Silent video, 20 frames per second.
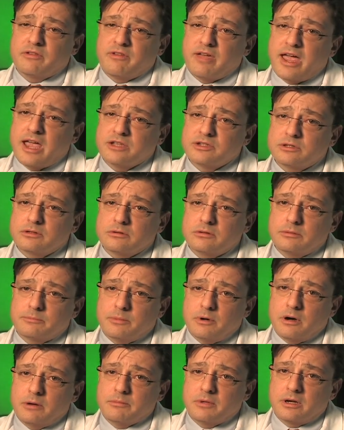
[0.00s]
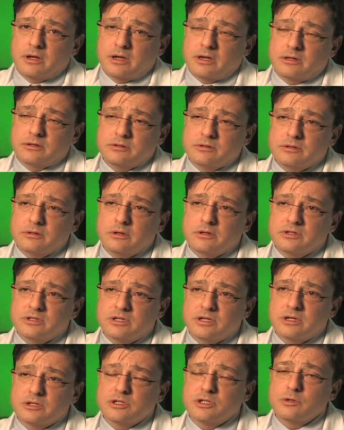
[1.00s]
the vascular department, I can
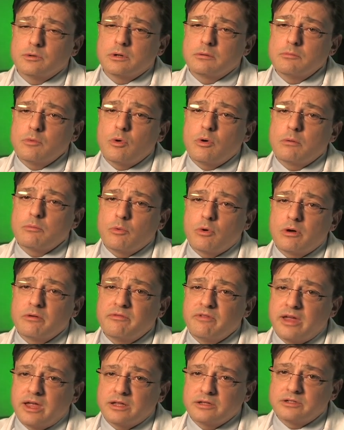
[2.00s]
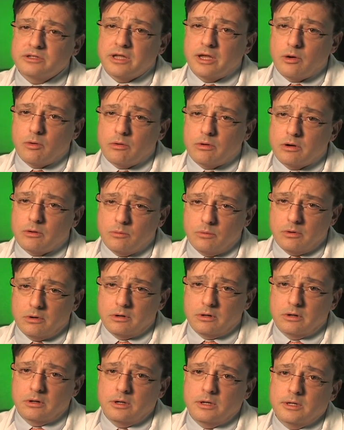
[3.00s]
see us doing more and more advanced aortic
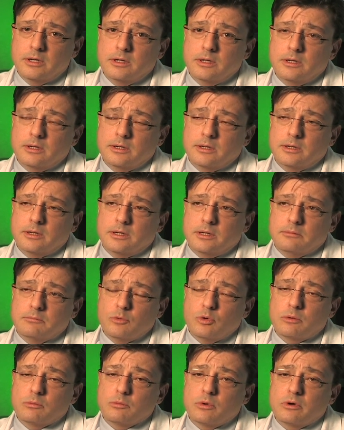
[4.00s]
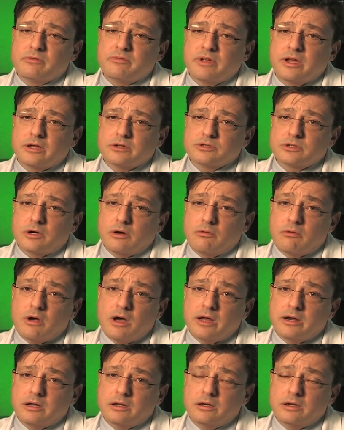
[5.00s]
work uh, more and more advanced
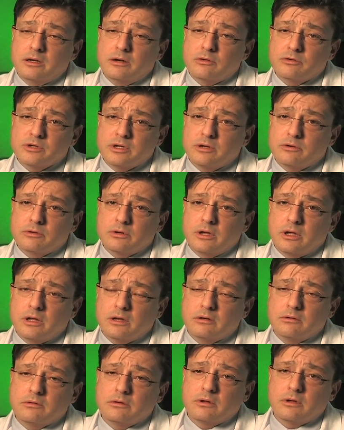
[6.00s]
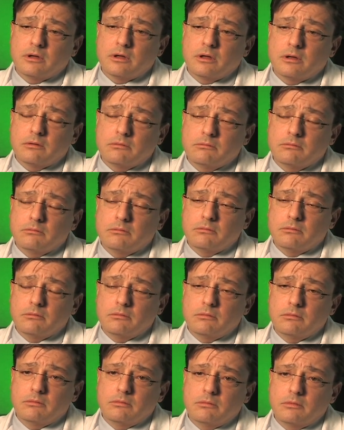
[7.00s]
carotid and, inter- and uh,
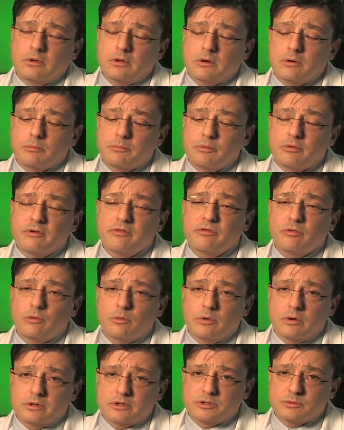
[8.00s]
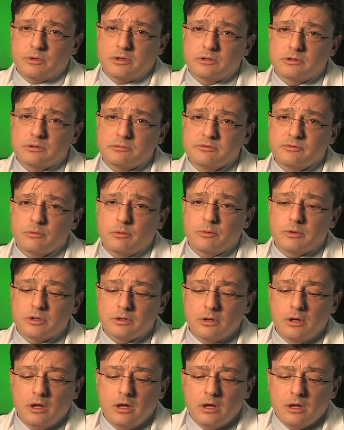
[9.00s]
you know, peripheral work as well in terms of where we,